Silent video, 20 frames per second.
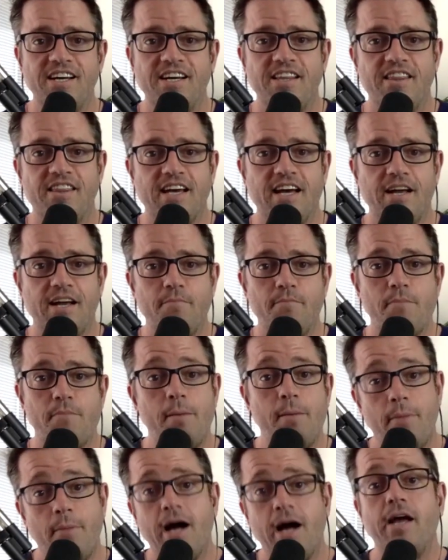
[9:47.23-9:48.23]
that my
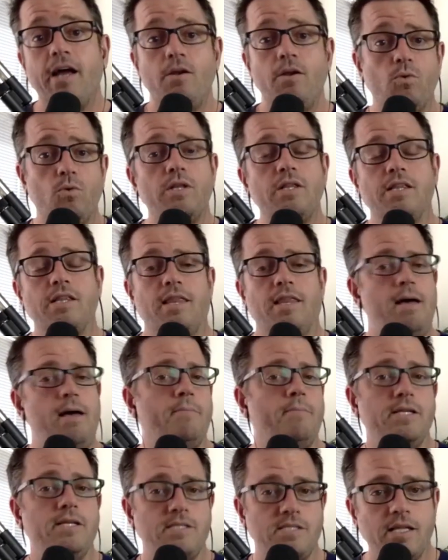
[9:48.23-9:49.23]
mind wouldn't let
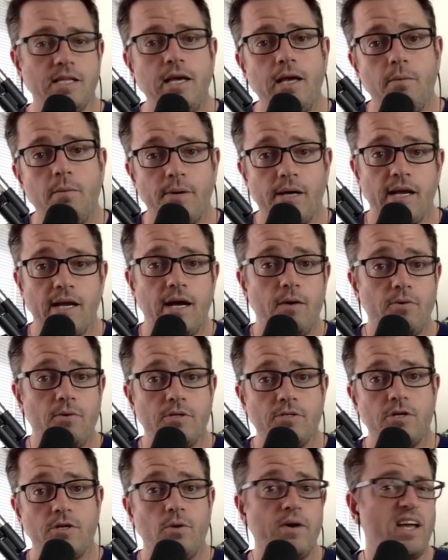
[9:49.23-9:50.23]
me sleep. And I
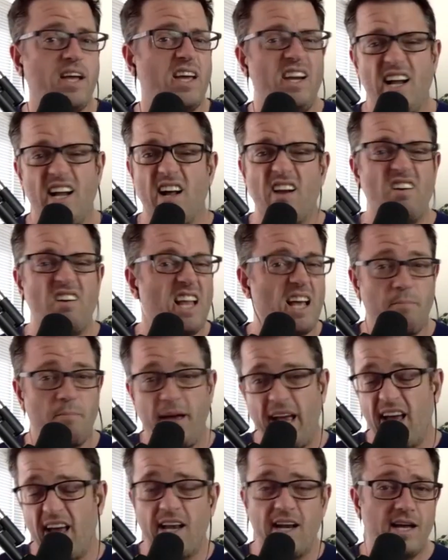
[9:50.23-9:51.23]
was going in and out of like
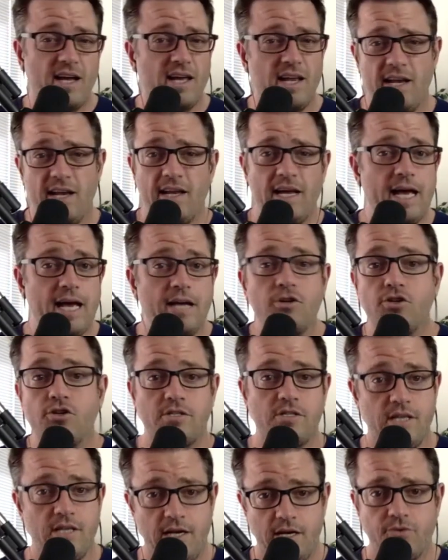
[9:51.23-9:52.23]
panic and
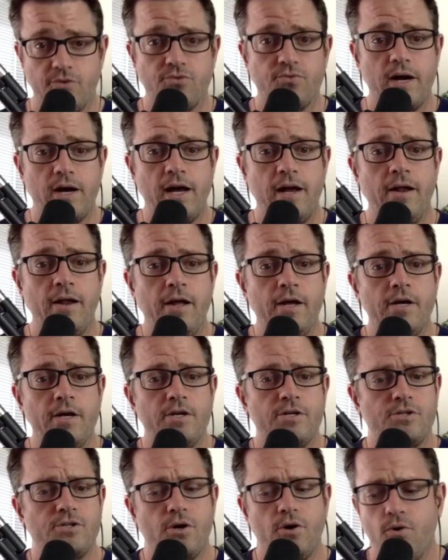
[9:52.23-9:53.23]
anxious things, right?
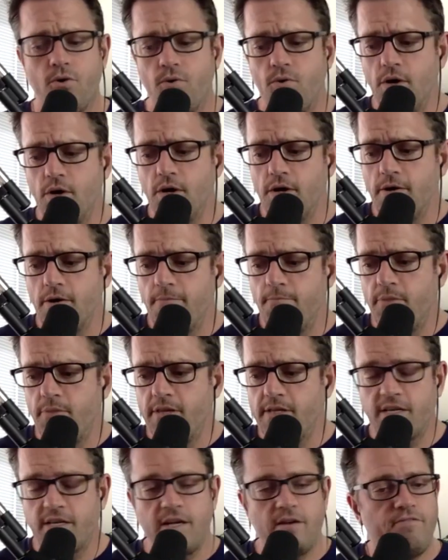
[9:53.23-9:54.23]
So
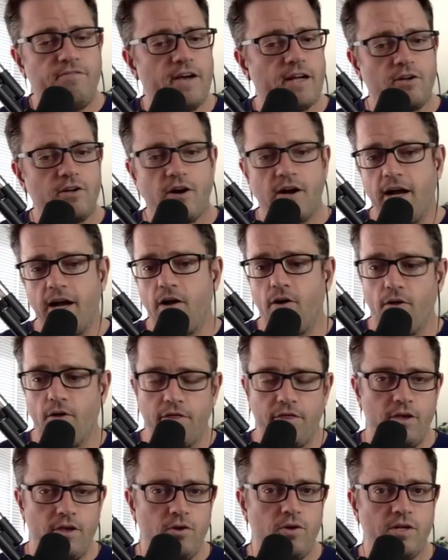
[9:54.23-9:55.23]
this can affect our health.
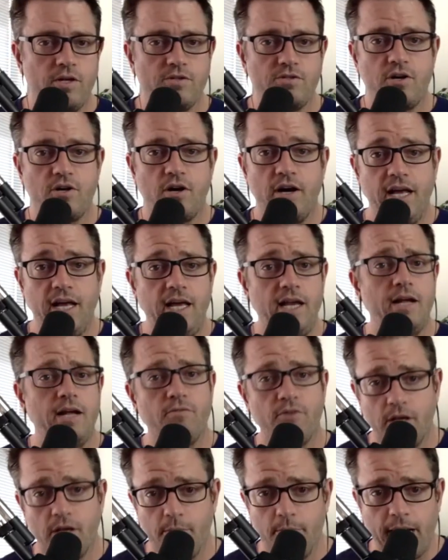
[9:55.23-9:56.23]
You can start eating
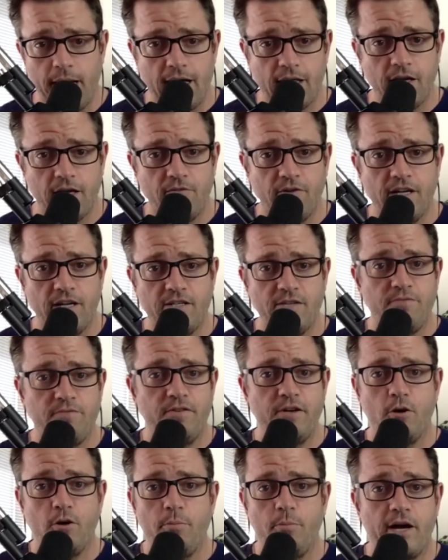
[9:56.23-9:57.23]
really badly, right? To
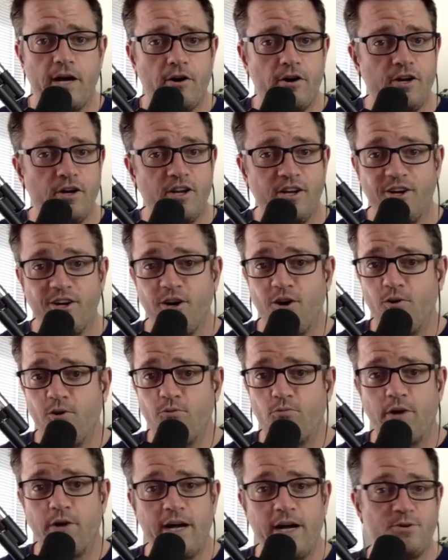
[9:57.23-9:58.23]
feel better, you can go
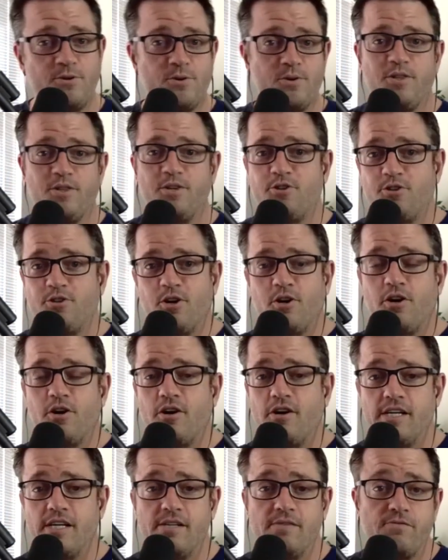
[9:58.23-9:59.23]
right toward the
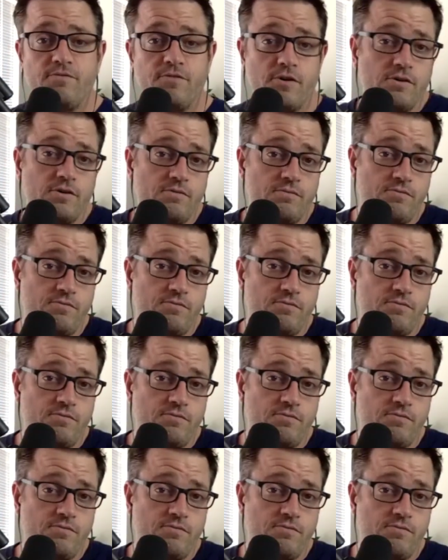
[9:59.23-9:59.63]
sugar, and for